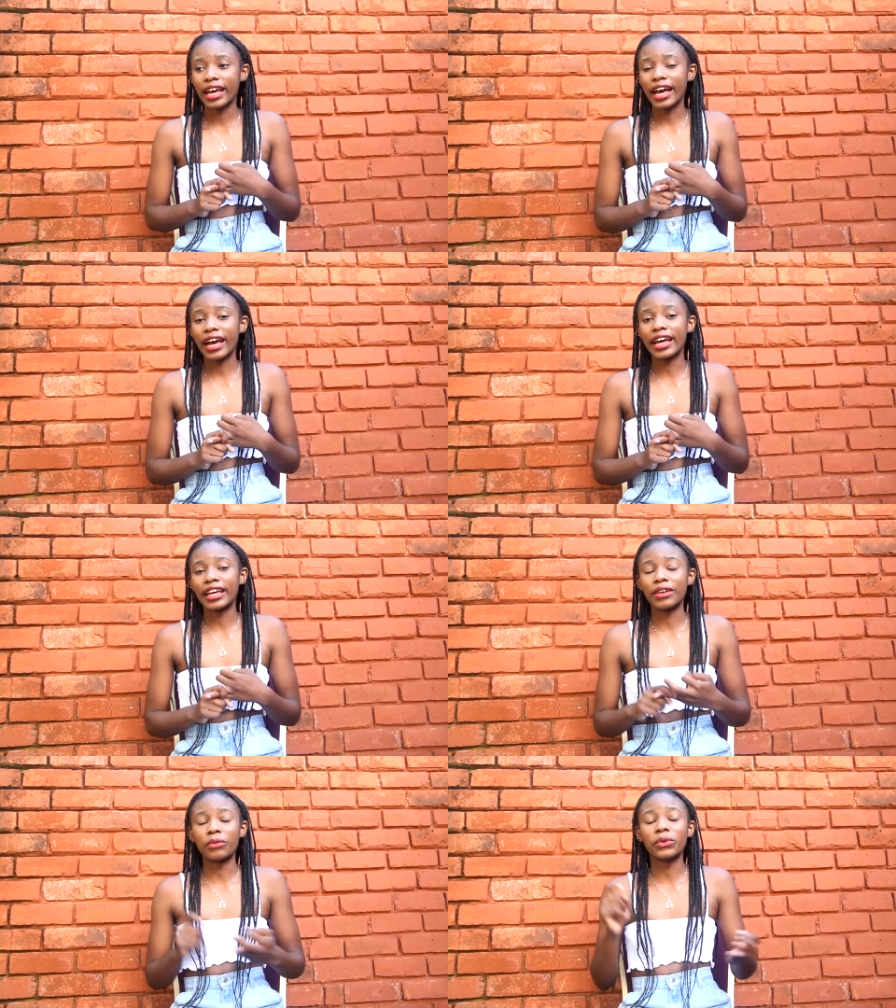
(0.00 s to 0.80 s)

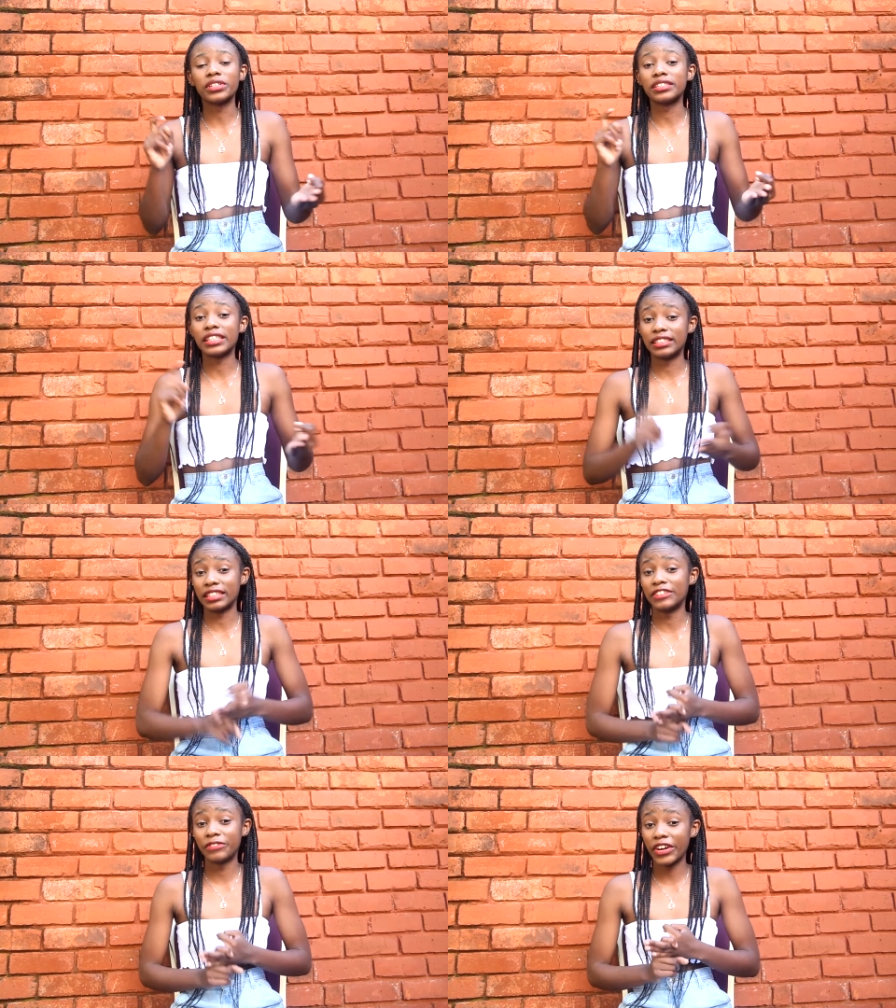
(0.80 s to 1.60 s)
I was the
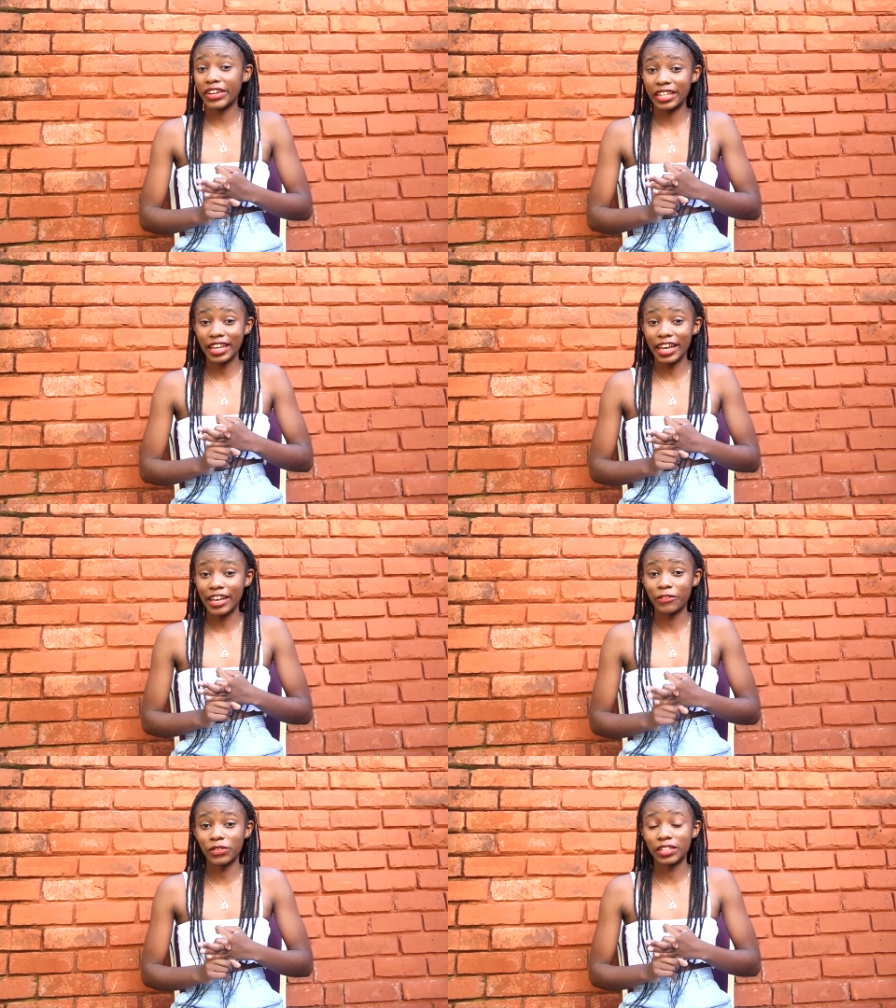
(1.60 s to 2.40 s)
delivery
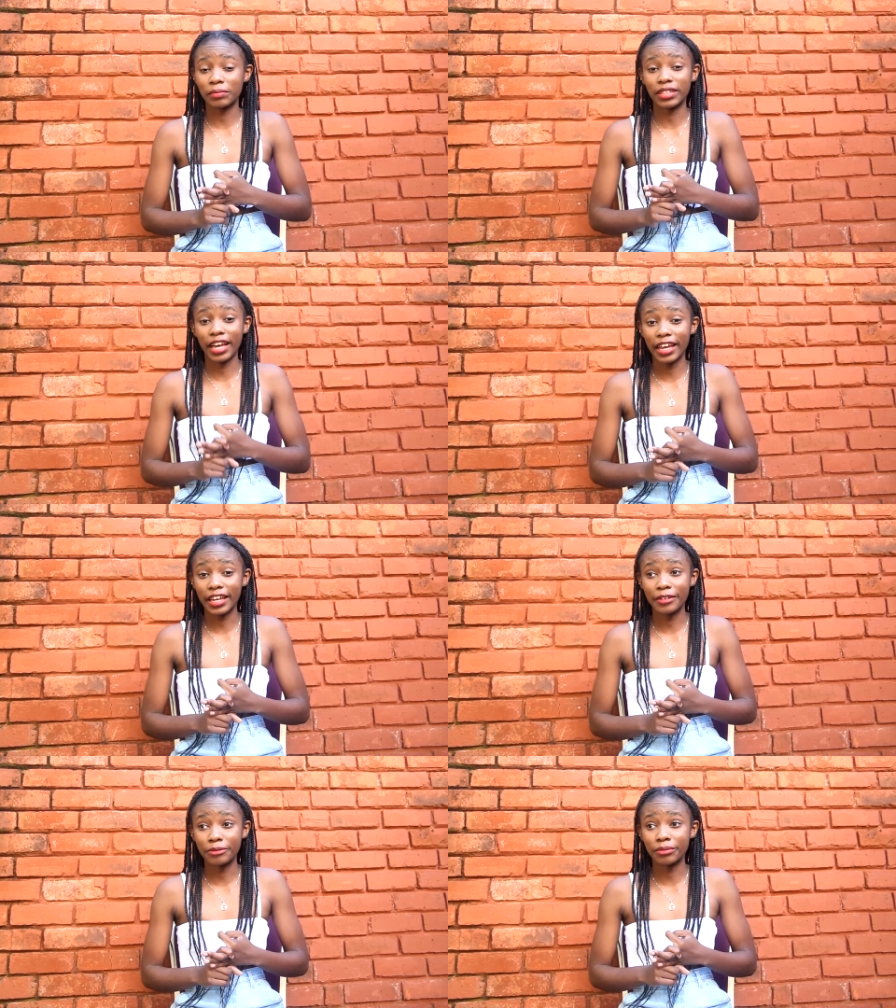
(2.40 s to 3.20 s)
guy for some
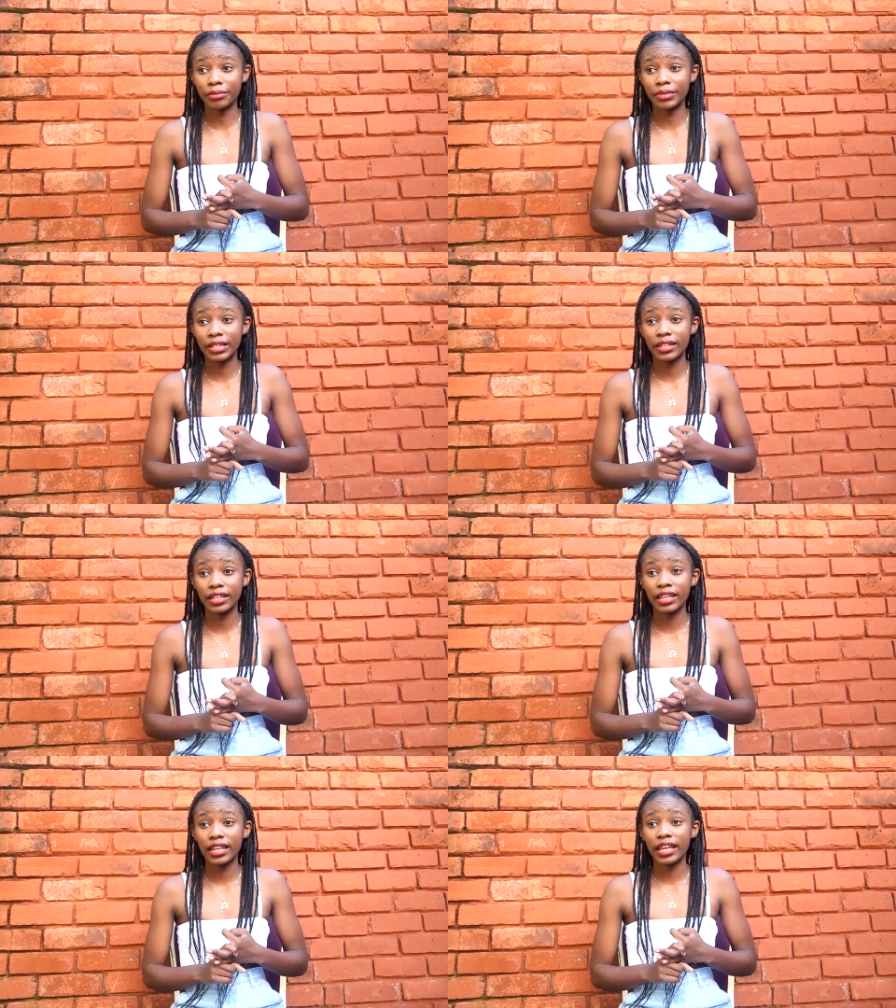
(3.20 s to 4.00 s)
time,
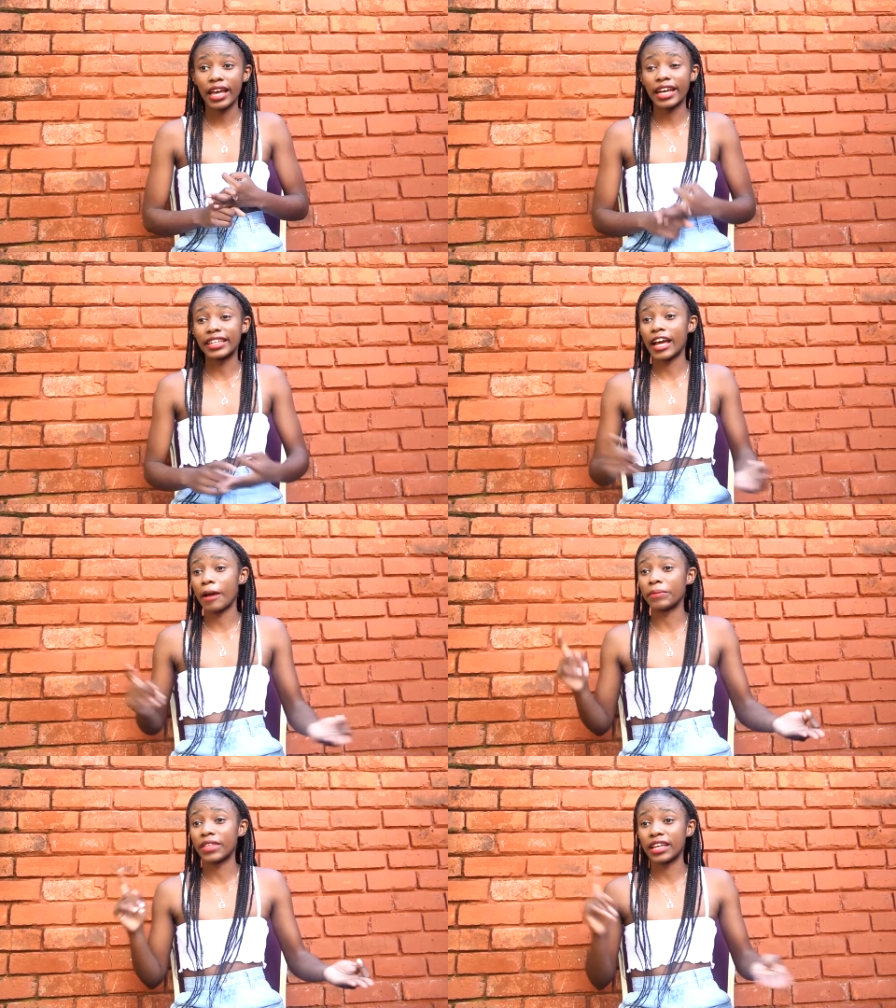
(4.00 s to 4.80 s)
and
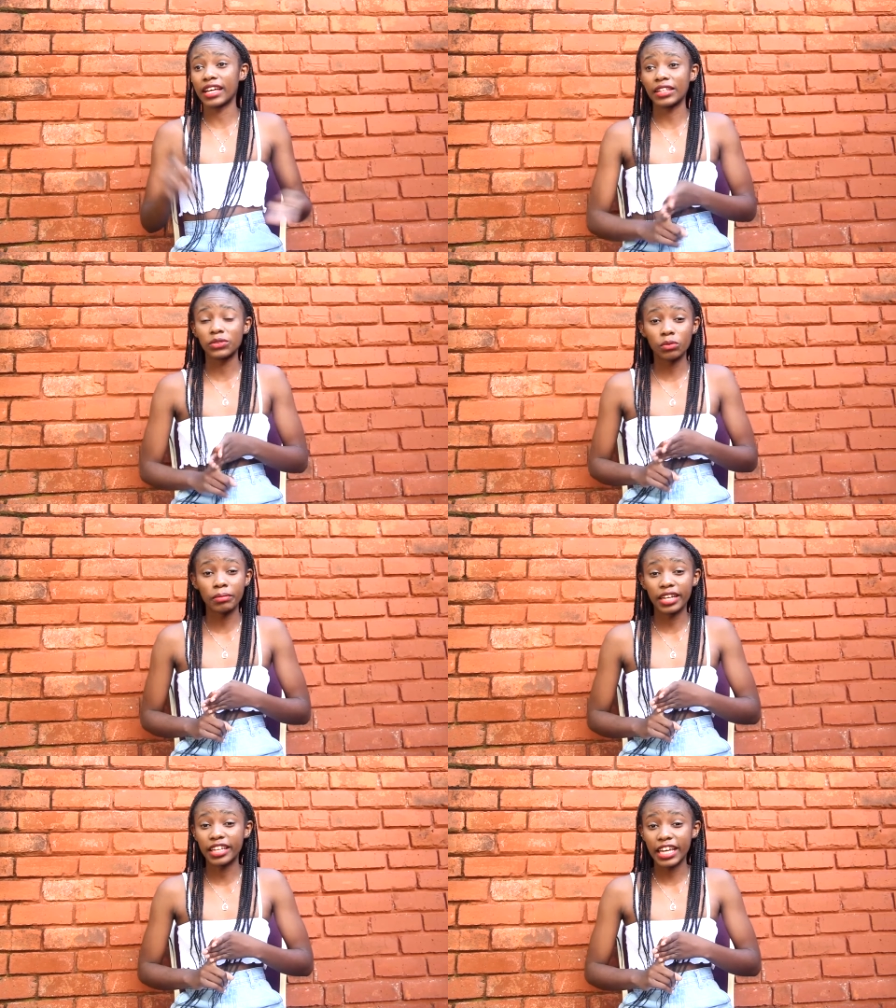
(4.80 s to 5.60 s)
I'm the
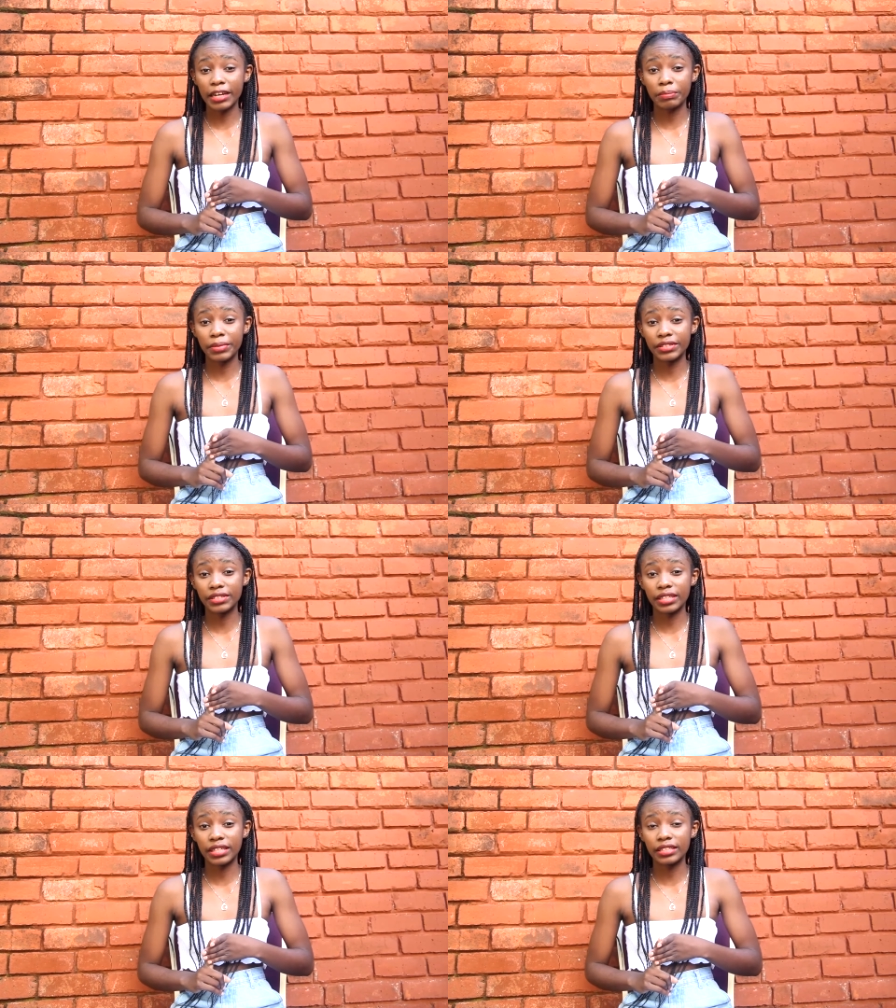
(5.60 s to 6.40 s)
customer care
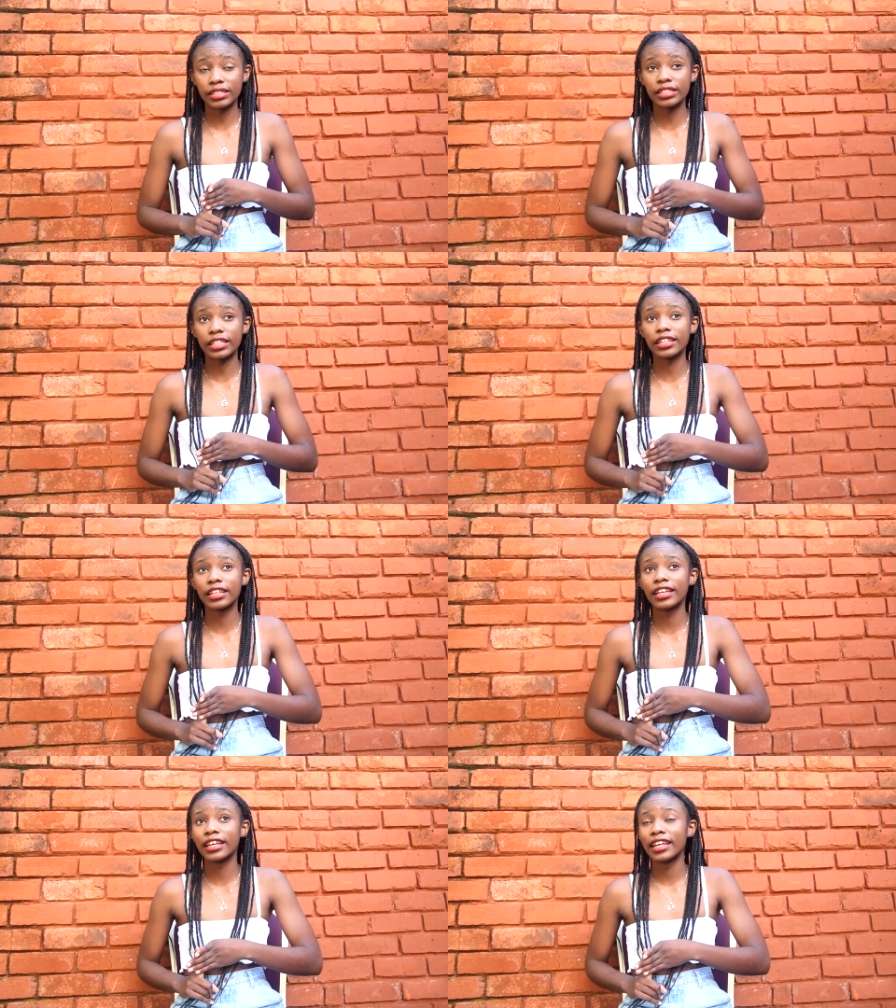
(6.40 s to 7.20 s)
person.
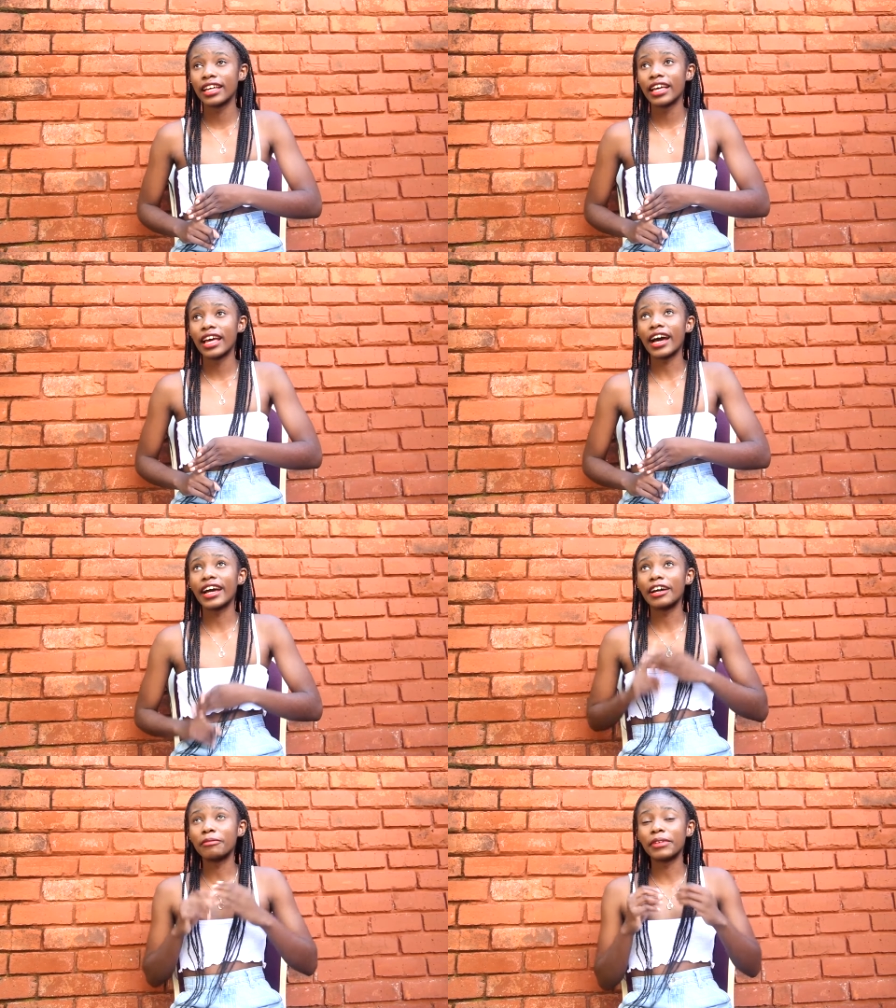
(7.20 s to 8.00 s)
I am